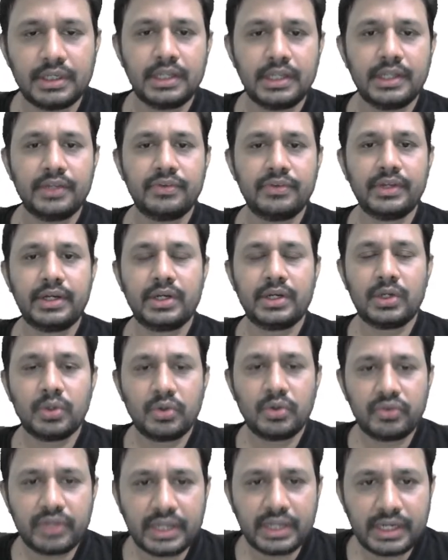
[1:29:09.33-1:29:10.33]
See, two
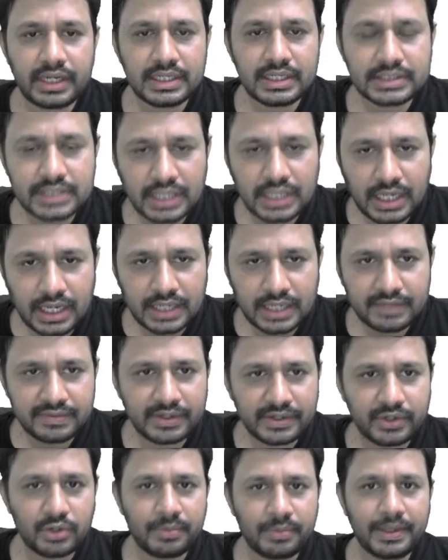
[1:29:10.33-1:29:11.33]
signals are
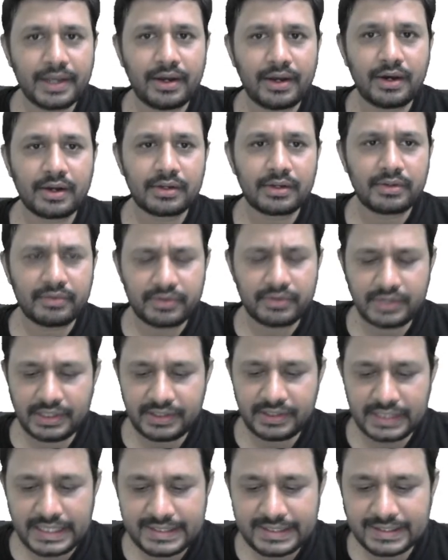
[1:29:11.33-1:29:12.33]
said to be
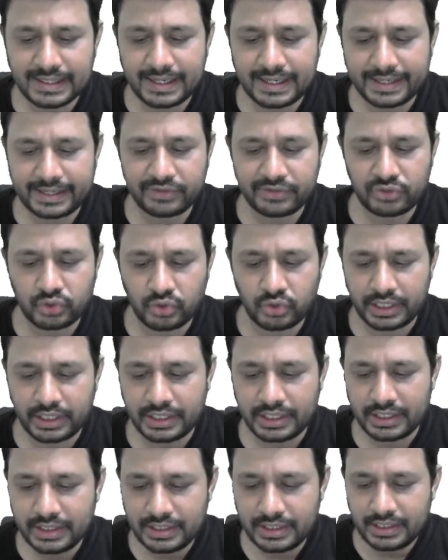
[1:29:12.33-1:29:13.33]
listen like a story.
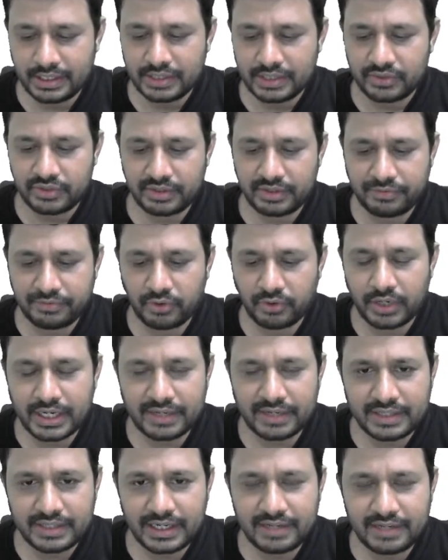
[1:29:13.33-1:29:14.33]
See, Fourier
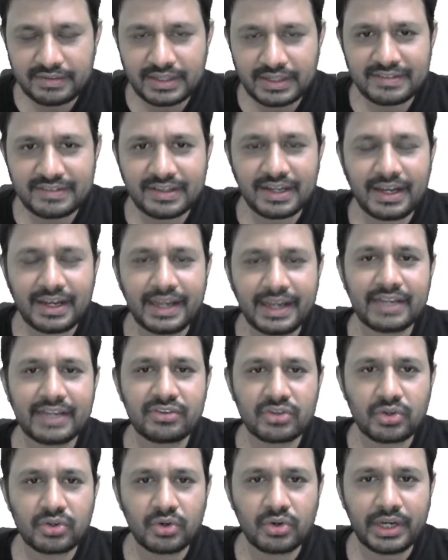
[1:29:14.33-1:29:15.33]
series, listen like a
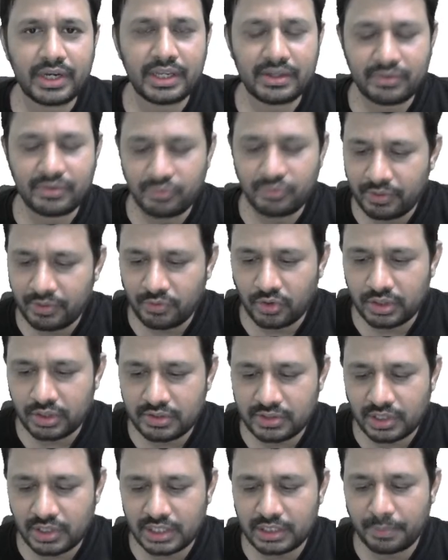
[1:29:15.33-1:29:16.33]
story. We won't
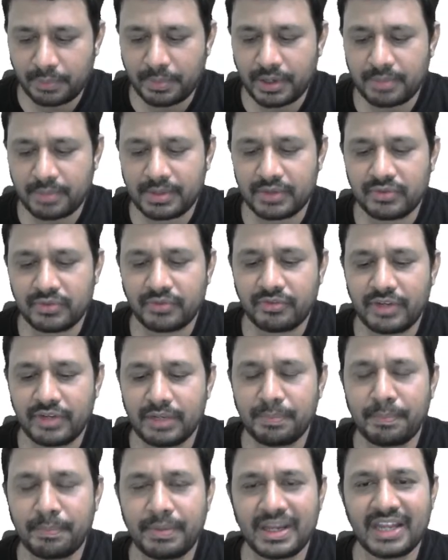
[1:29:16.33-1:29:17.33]
solve the problems, we'll
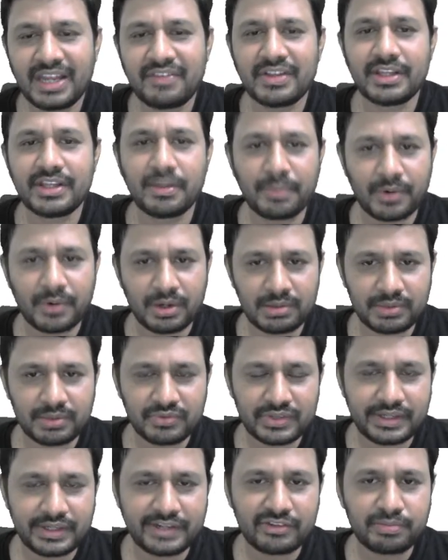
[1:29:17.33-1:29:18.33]
play with the problems.
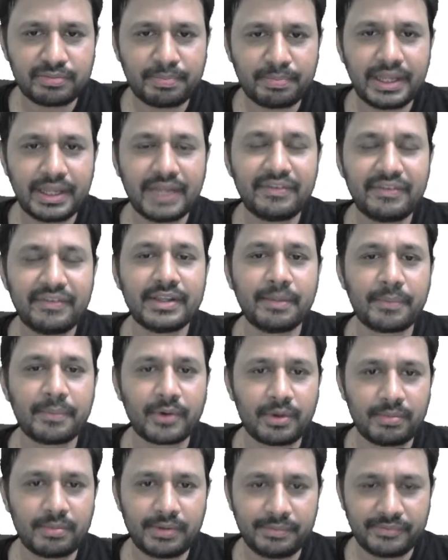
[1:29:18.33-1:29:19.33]
Let's play with the
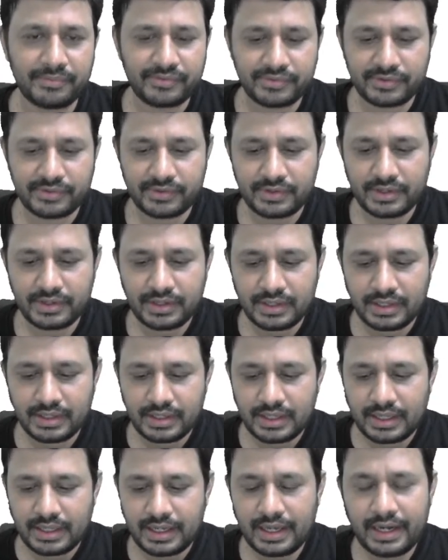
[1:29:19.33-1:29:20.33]
problems.
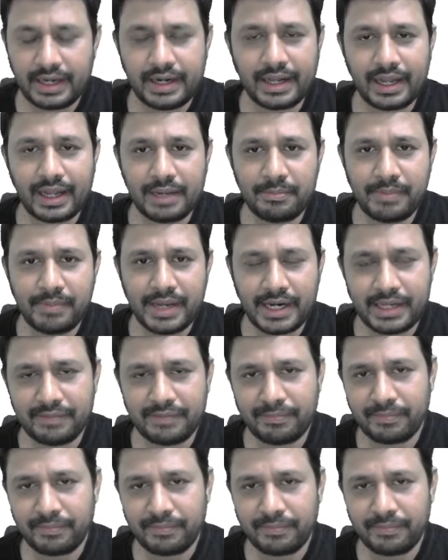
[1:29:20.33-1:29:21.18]
And I made a